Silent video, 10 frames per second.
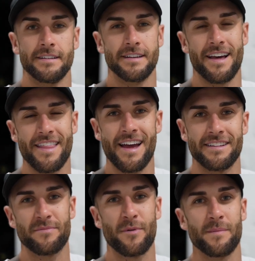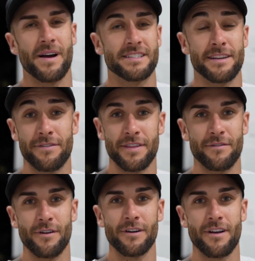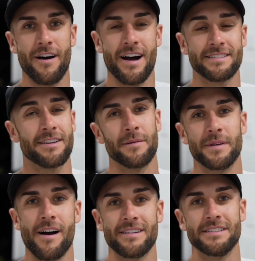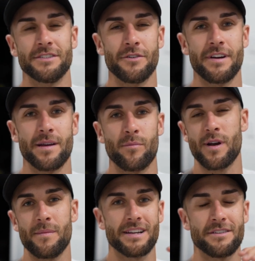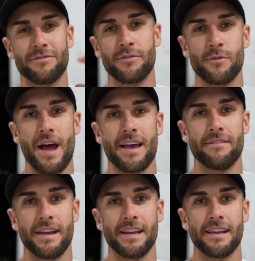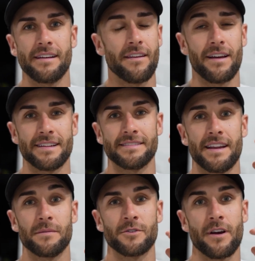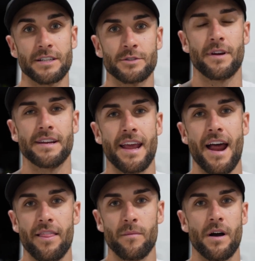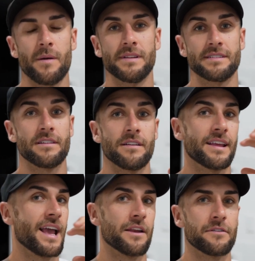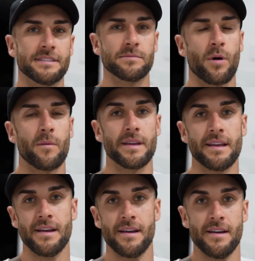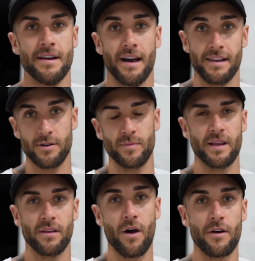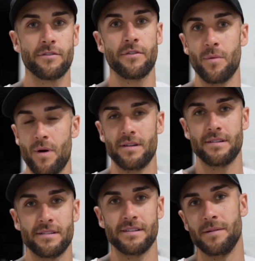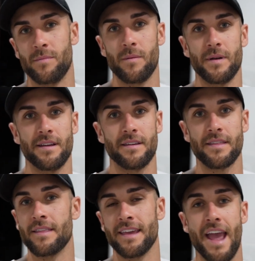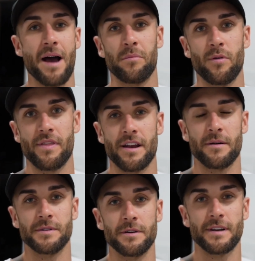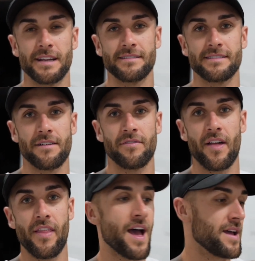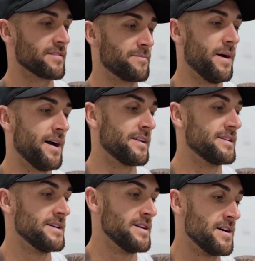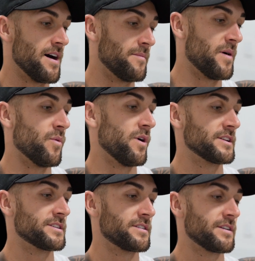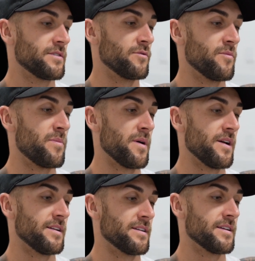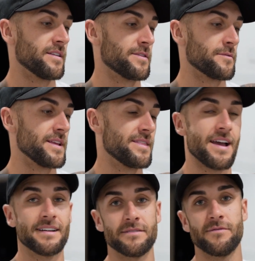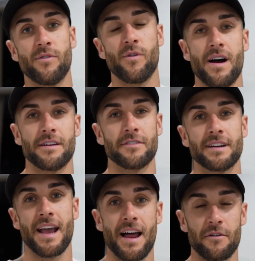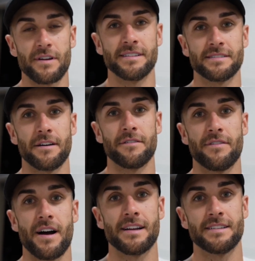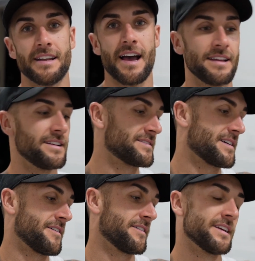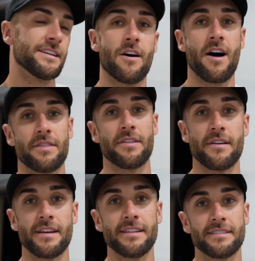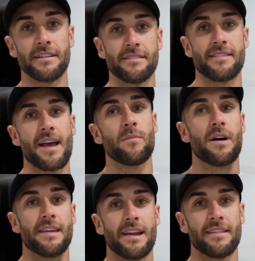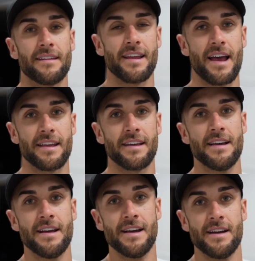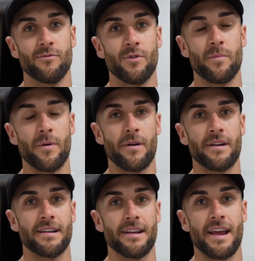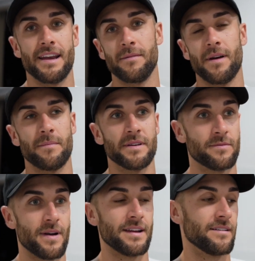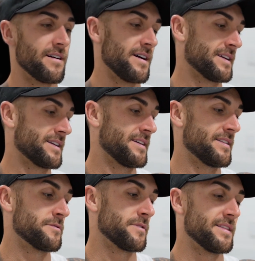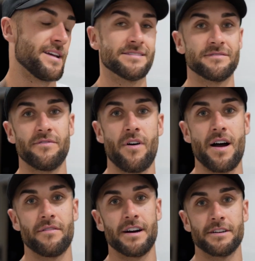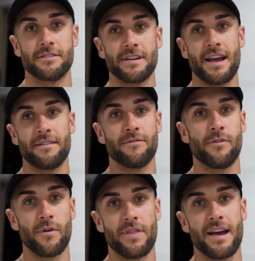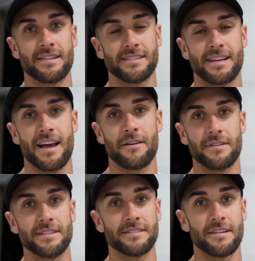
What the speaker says: Now that's pretty much it for the vlog, guys. Hope you guys enjoyed it. Pretty much a full day of eating. Like I said, I'm trying to shred down at the moment, so the calories are probably a little bit low for what you probably, the output that I'm doing and stuff like that. But on my watch, we've burnt 3,400 calories so far today. It's currently 9:30, so I'd say by the end of the day, we're burning anywhere between like 3,500 and 4,000 calories.